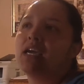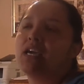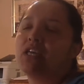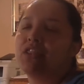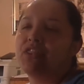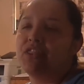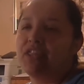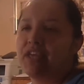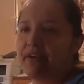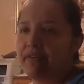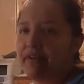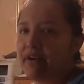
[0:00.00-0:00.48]

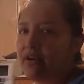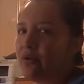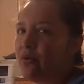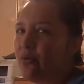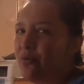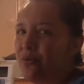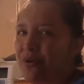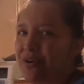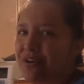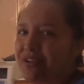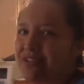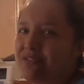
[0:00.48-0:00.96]
etheric
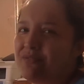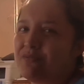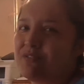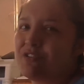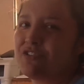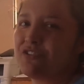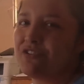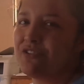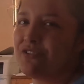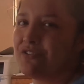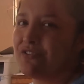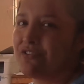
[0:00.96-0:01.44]
quartz,
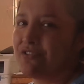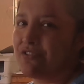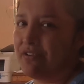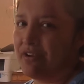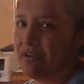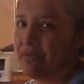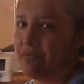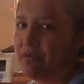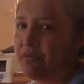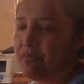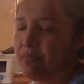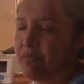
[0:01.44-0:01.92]
which goes
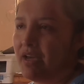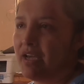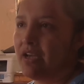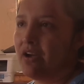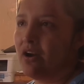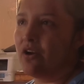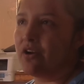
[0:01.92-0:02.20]
great with my